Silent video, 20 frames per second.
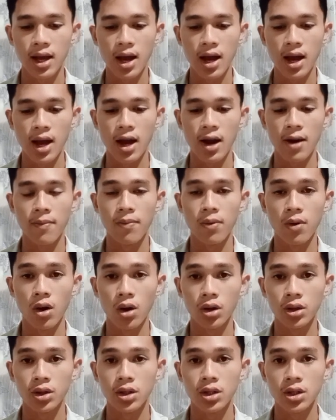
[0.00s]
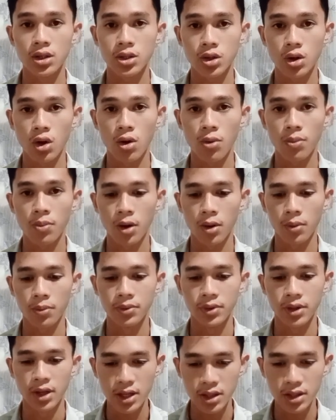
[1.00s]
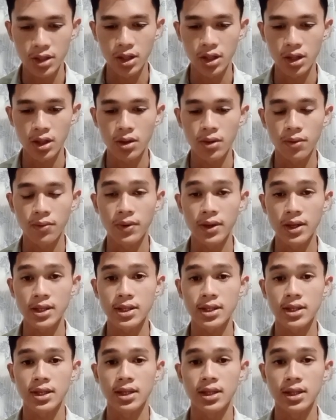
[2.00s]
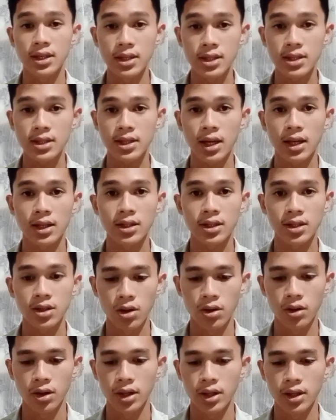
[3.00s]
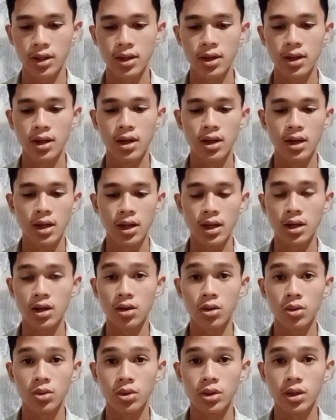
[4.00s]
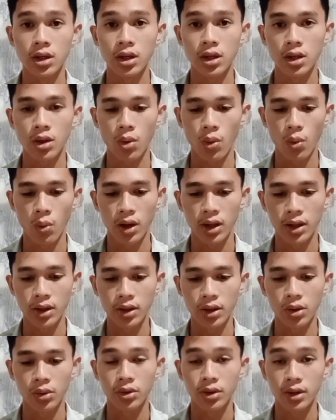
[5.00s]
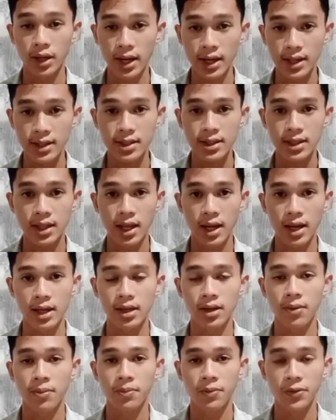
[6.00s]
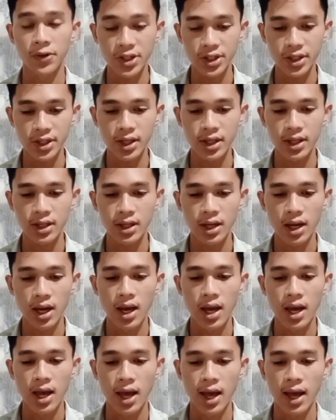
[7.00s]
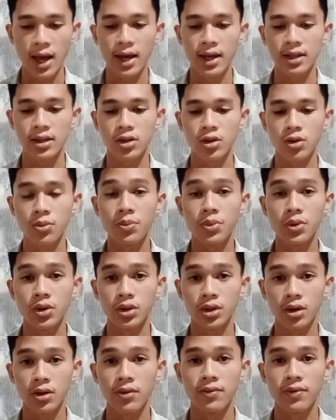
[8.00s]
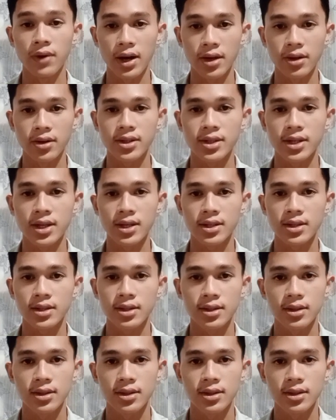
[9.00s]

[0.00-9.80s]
A broad scope of danger fits in this category, including well-known threats like phishing and computer viruses.